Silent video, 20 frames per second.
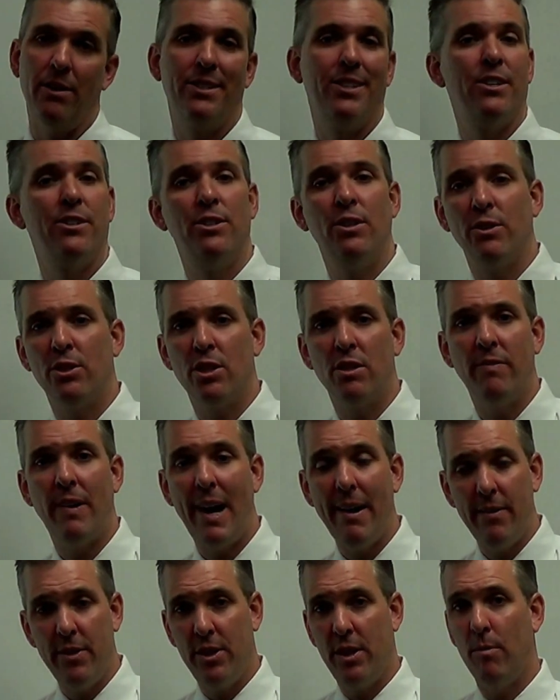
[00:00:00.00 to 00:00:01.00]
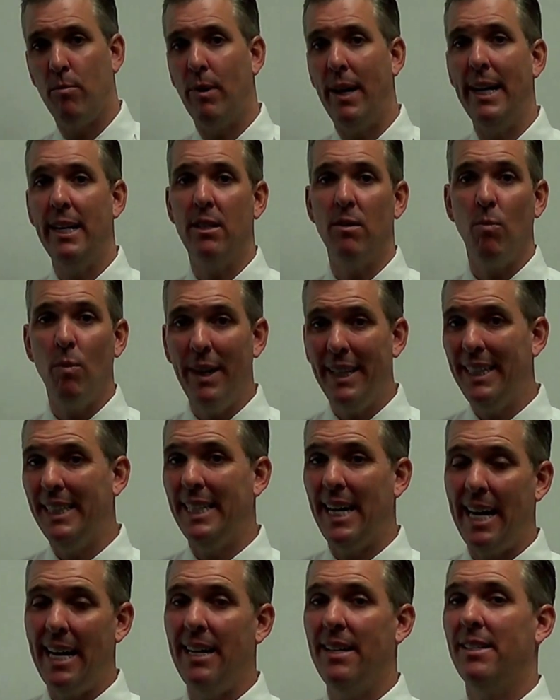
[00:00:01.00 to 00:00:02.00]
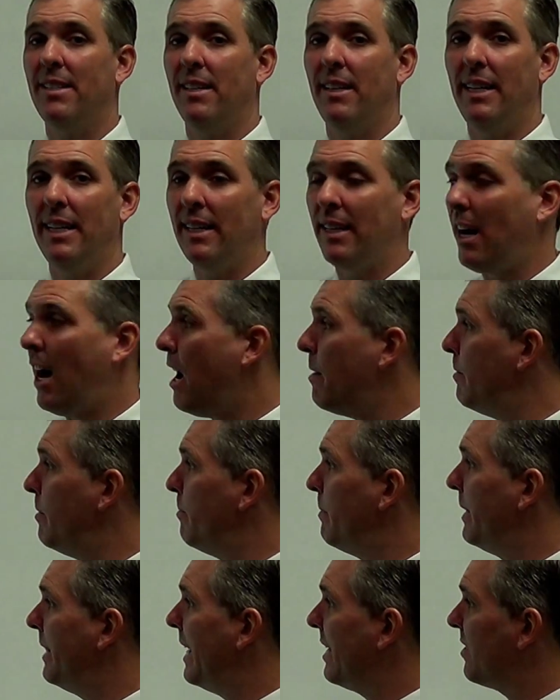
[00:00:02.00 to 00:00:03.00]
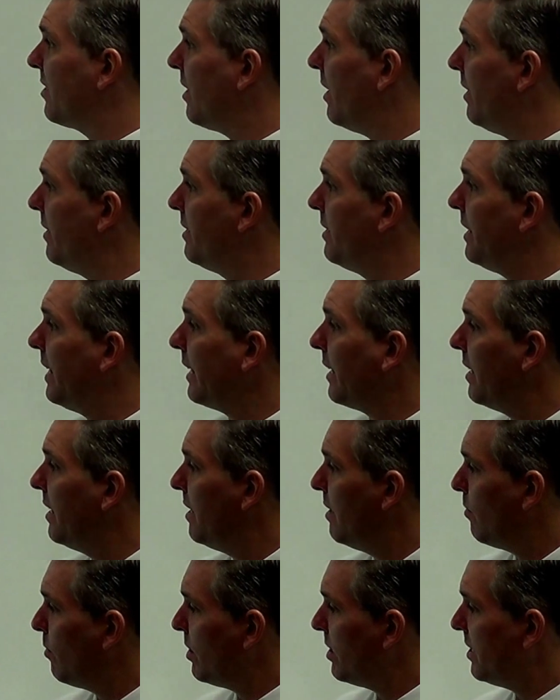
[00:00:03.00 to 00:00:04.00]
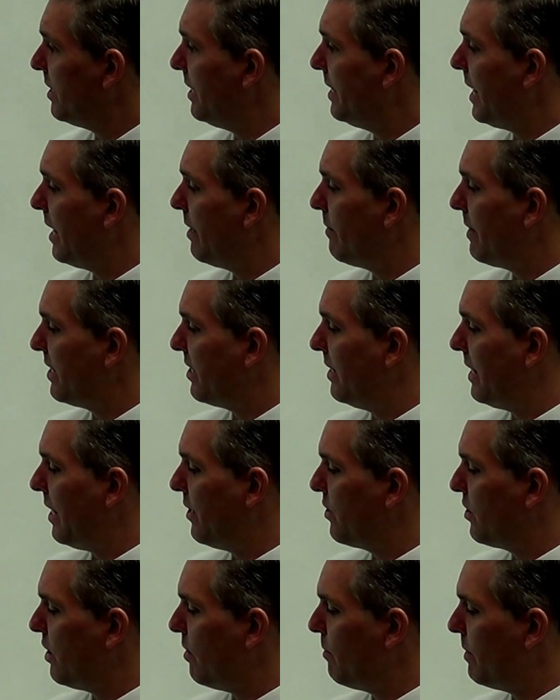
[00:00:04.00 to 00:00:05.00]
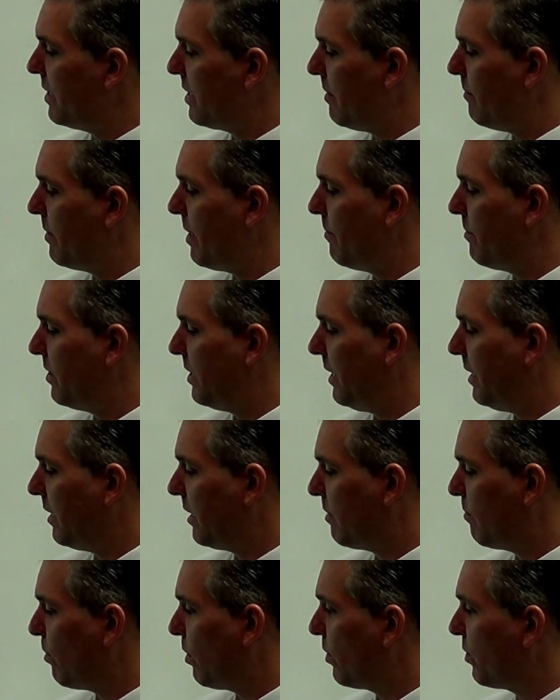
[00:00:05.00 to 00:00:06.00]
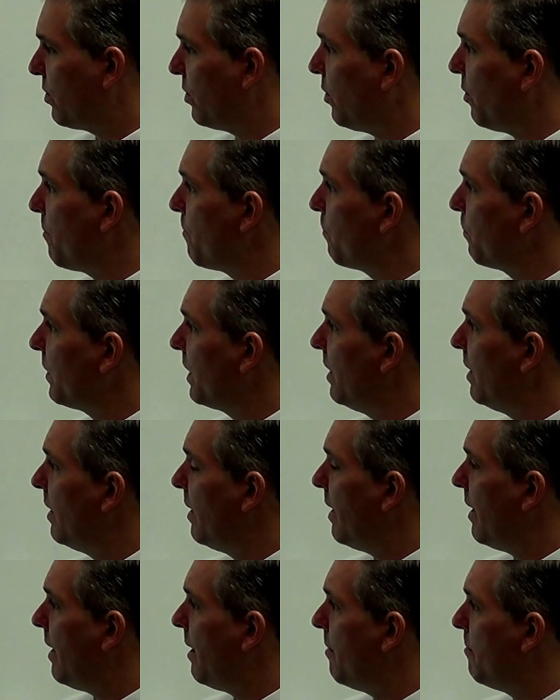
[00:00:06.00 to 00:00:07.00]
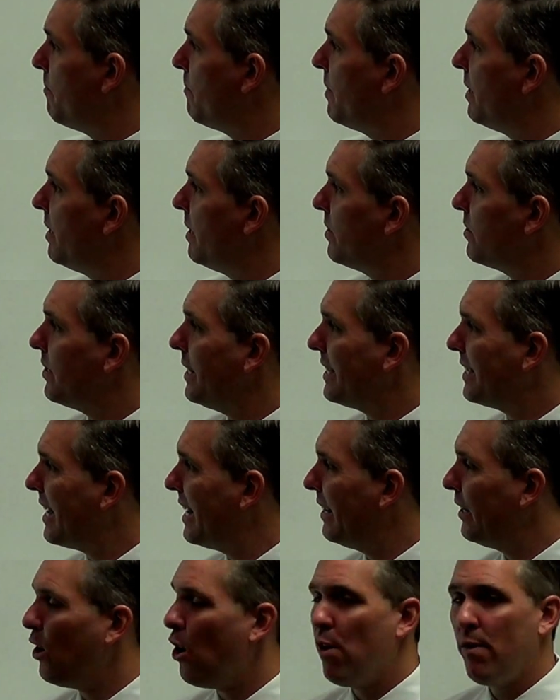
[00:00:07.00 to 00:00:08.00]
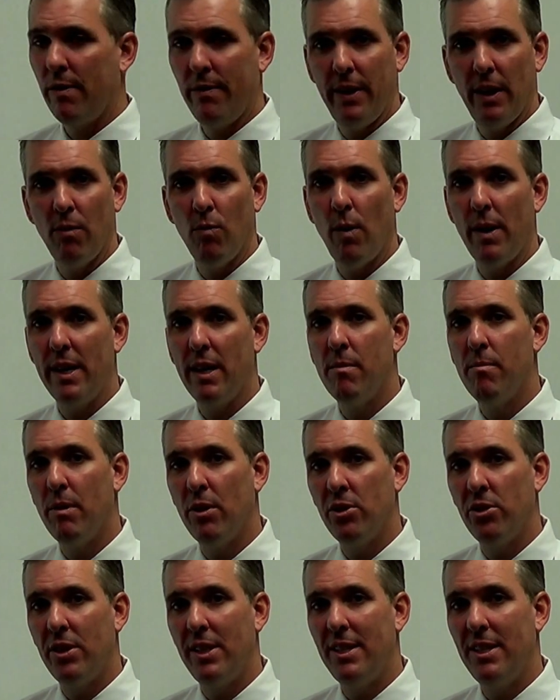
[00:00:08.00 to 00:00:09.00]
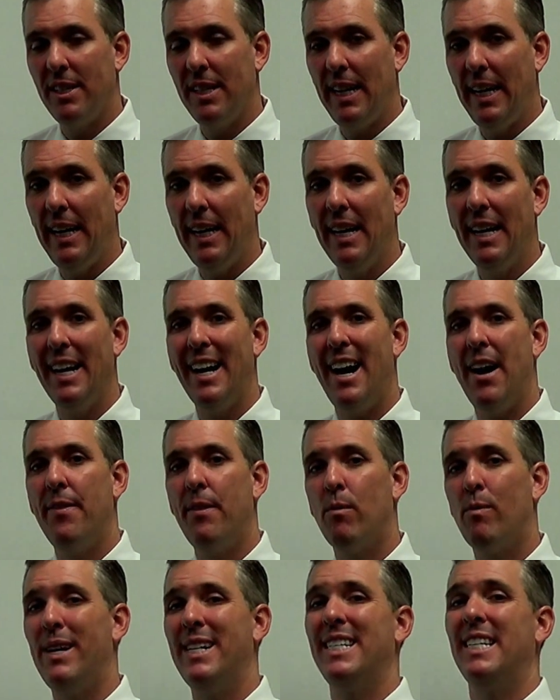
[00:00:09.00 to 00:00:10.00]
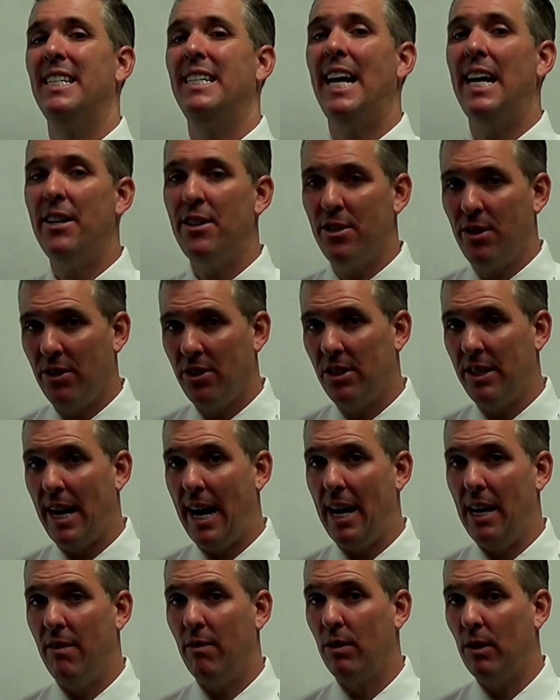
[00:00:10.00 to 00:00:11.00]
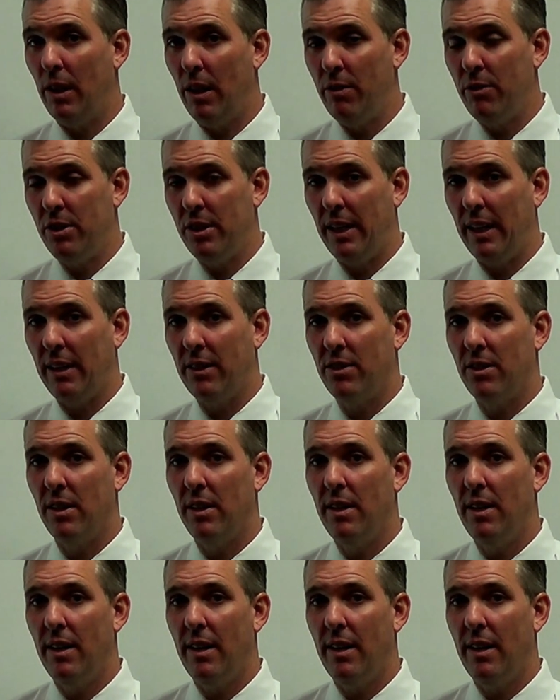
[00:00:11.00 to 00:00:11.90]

So there's no survivorship rights with tenants in common, but that's called T I C. We see that in residential, we sometimes see it in commercial. Um, so that's kind of an overview of what you mostly see on the residential side of closings.